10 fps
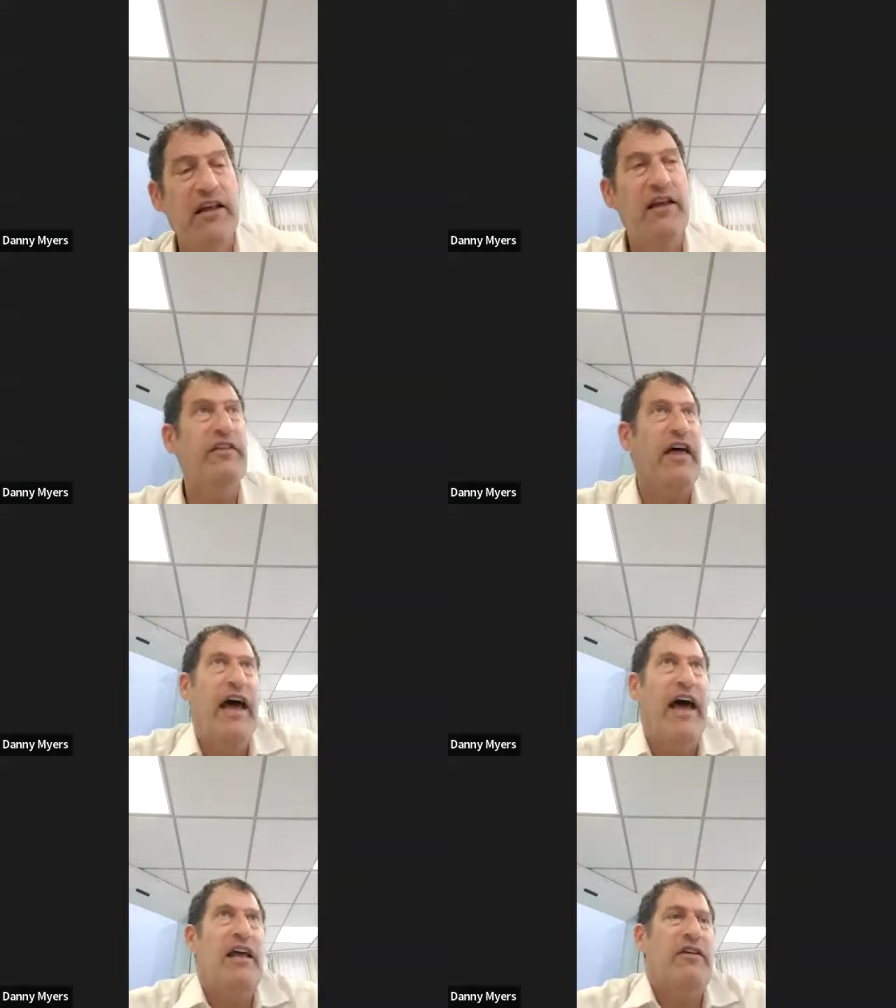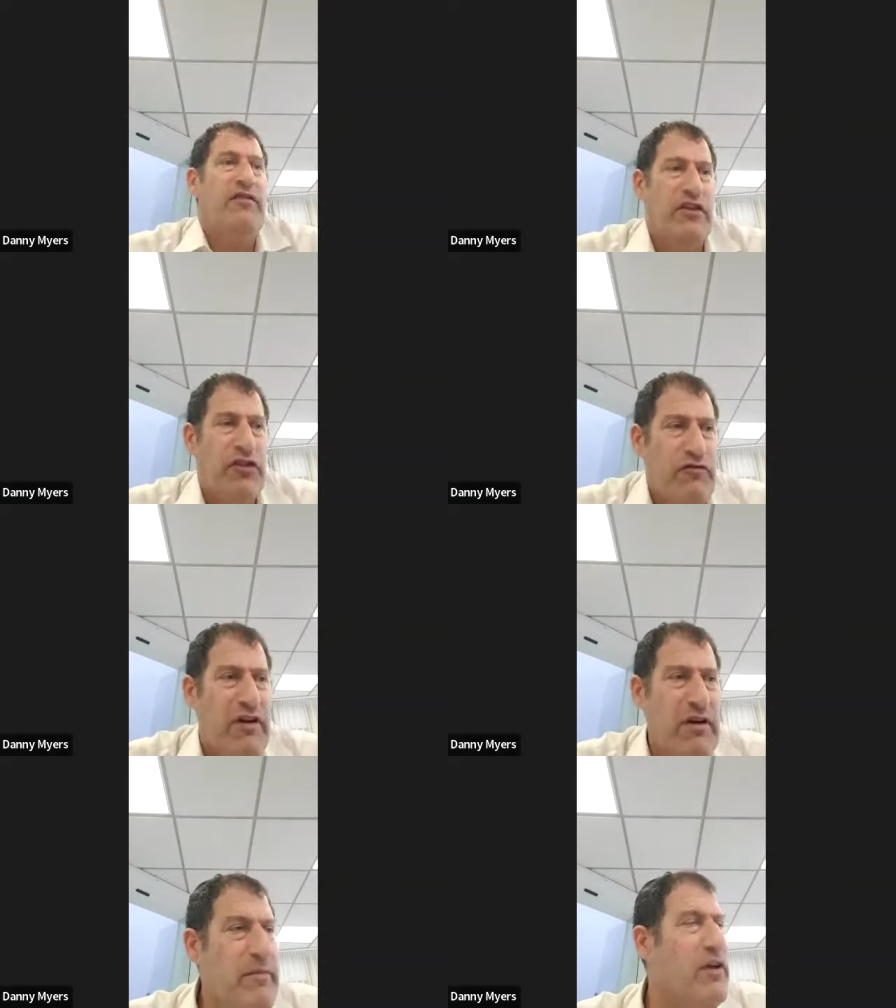that if there are
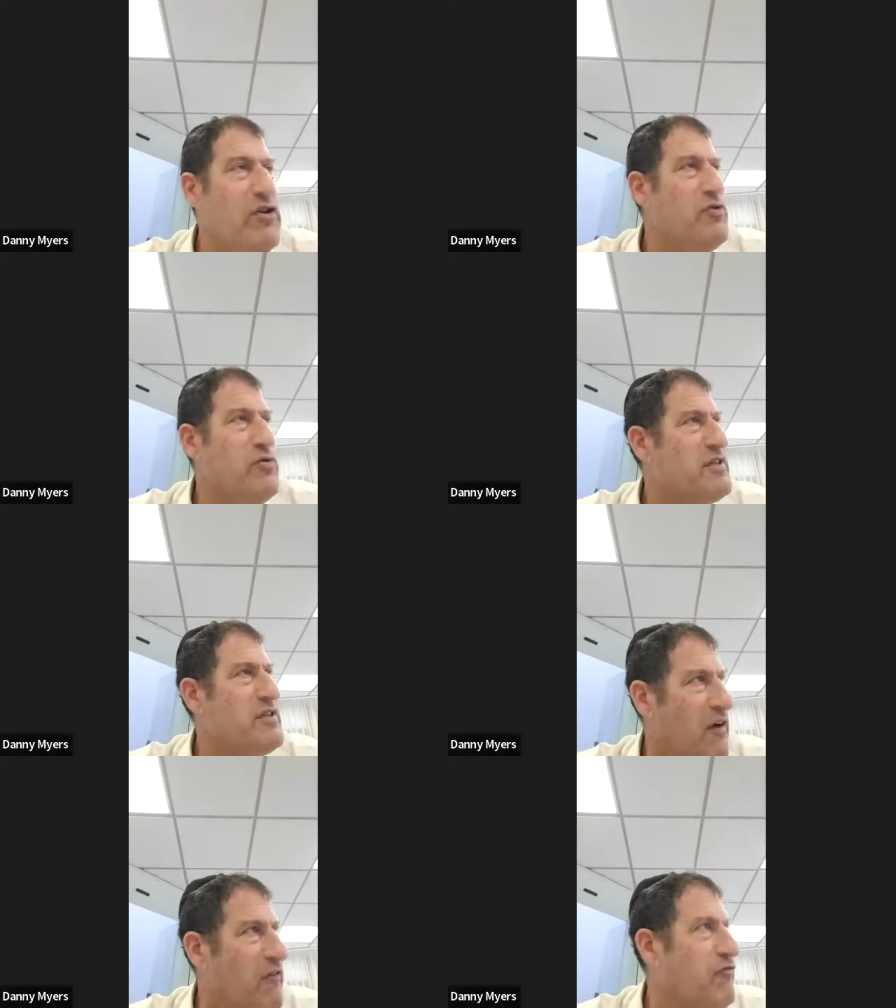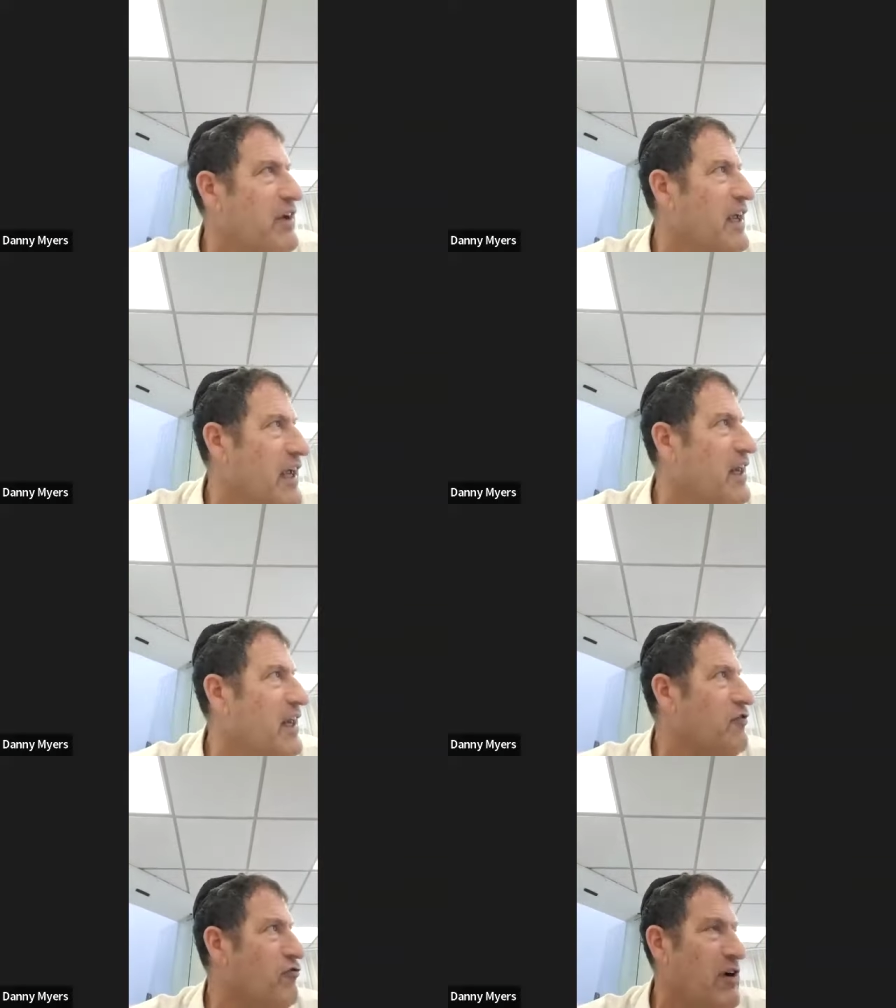3 million Jews suffering in
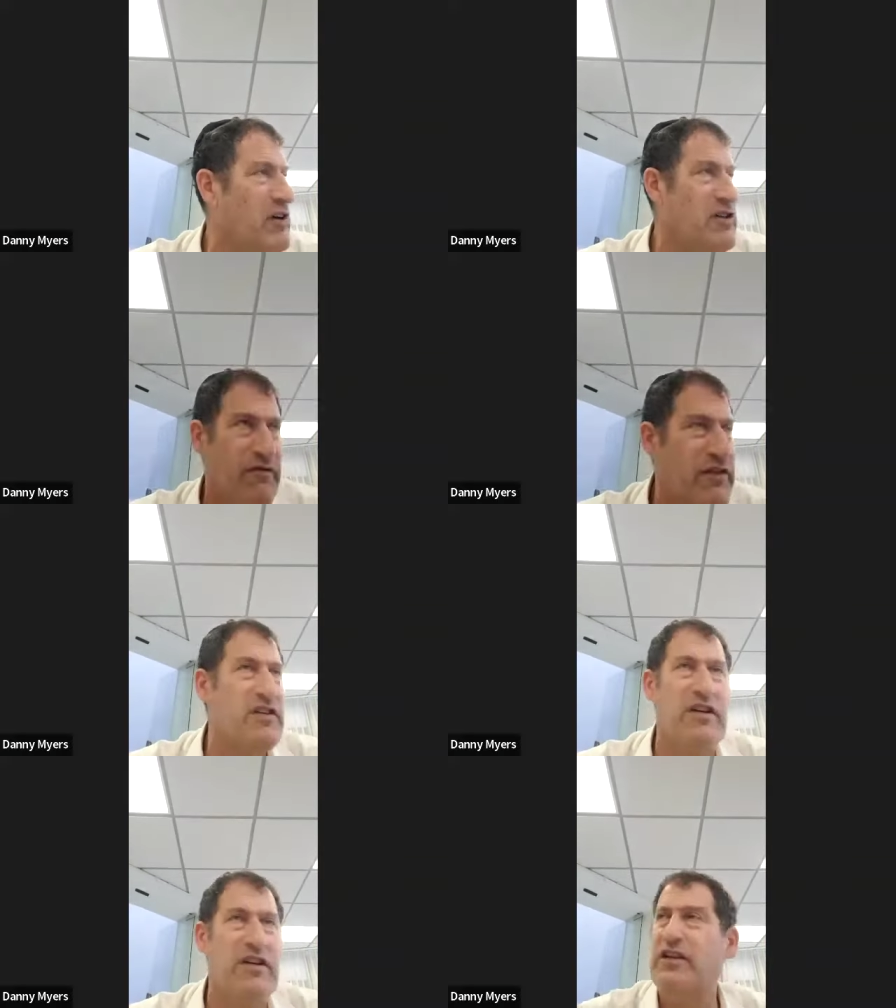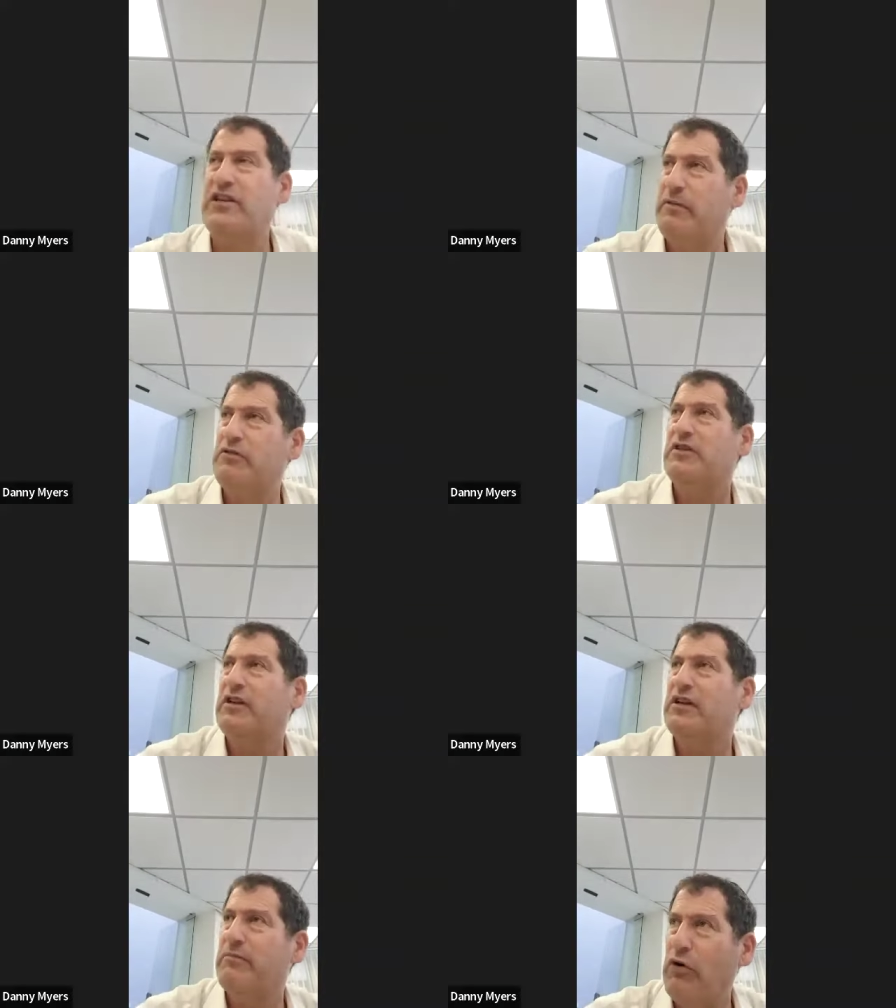Russia, physically, spiritually,
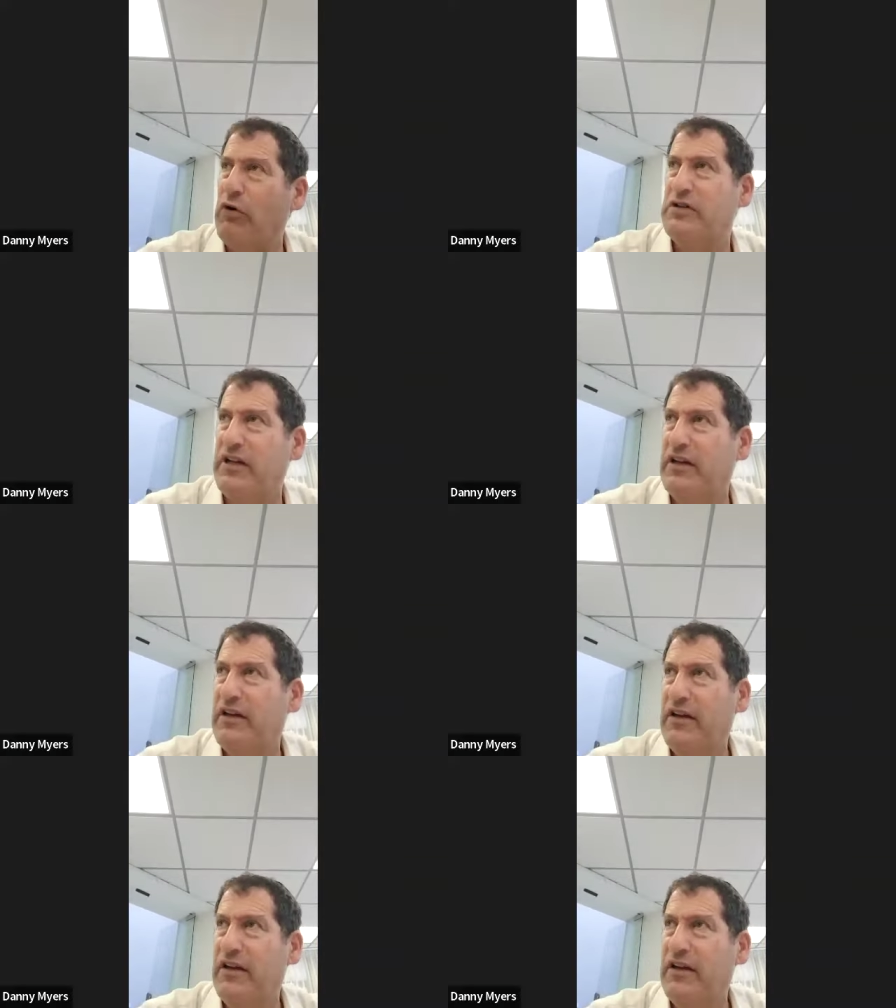emotionally,